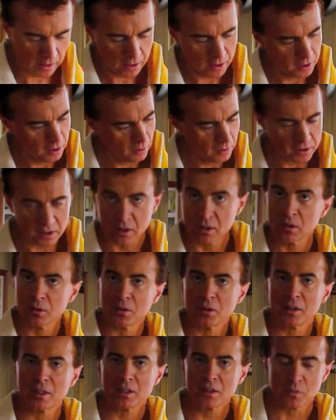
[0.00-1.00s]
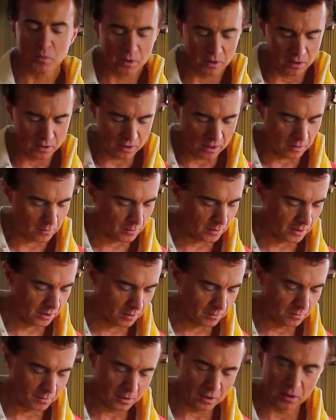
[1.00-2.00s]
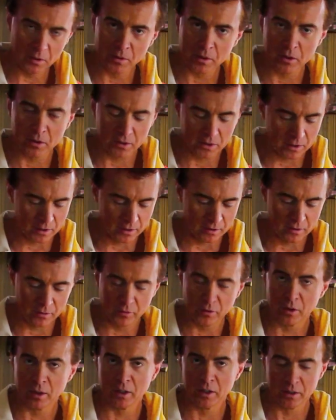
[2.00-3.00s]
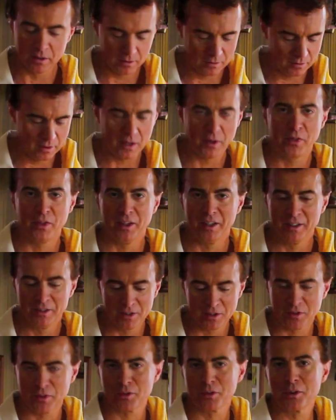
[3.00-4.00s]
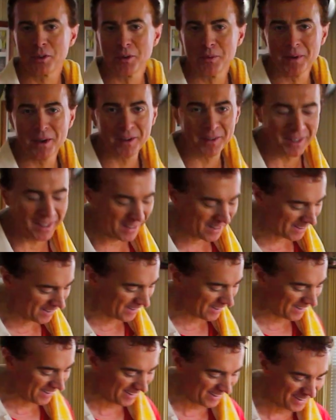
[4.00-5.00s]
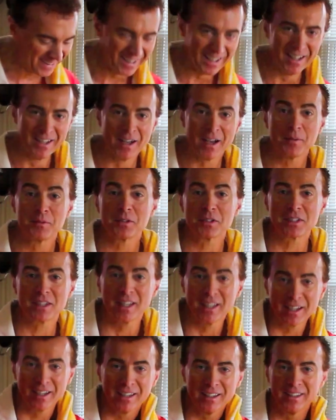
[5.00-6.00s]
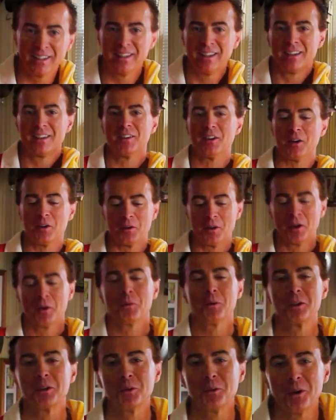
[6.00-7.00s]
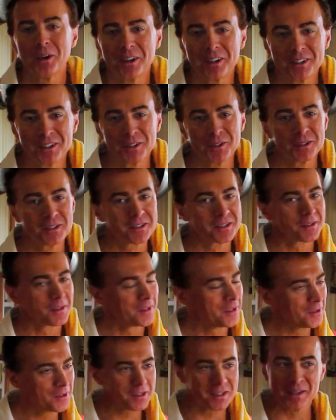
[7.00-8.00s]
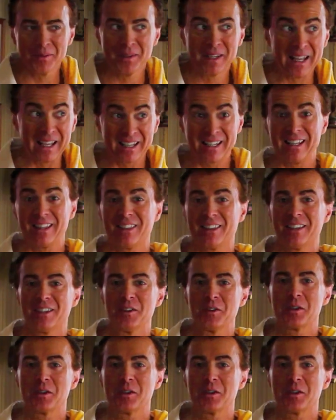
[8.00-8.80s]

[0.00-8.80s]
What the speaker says: You know what to do with these when you're done with them? Do you know what good they're for? Nothing. Just throw them out. I'm just kidding. No, what you want to do is use them in anything.